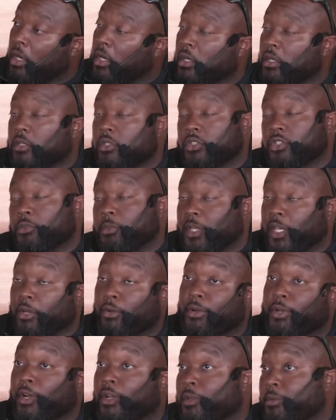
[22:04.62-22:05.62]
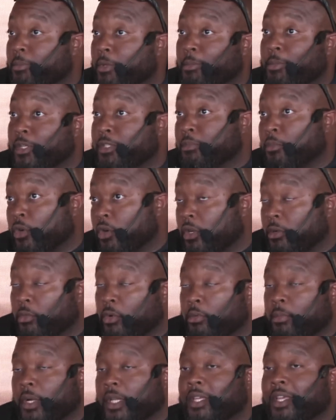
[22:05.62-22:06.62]
excuse me, they don't call them MHMR anymore,
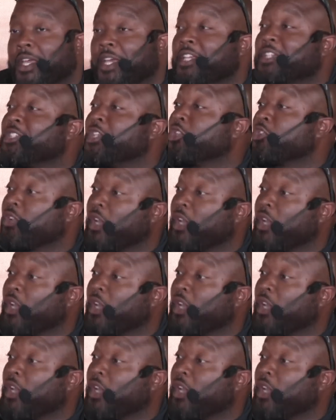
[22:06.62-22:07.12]
but Central County